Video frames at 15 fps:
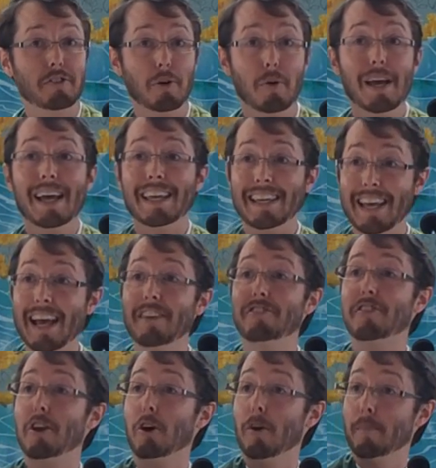So
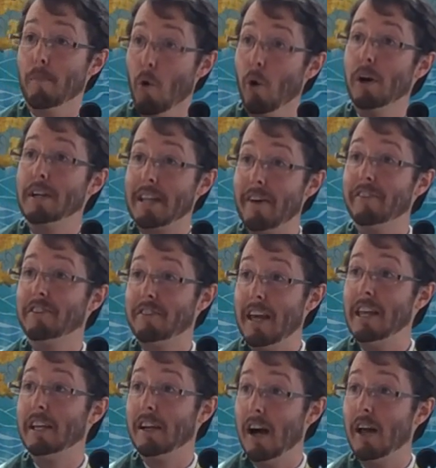yes, there are more
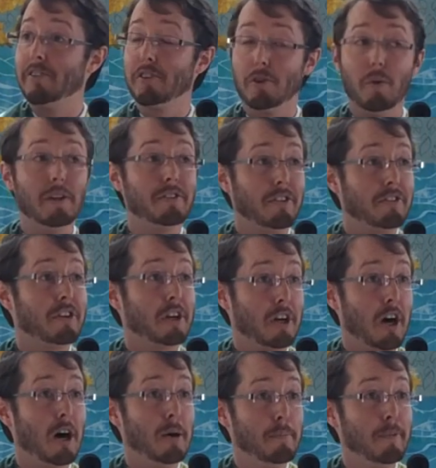devastating consequences to
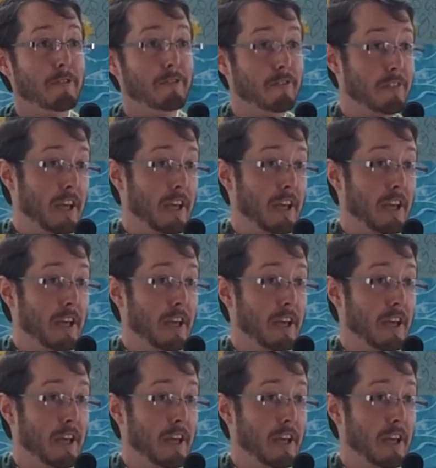come if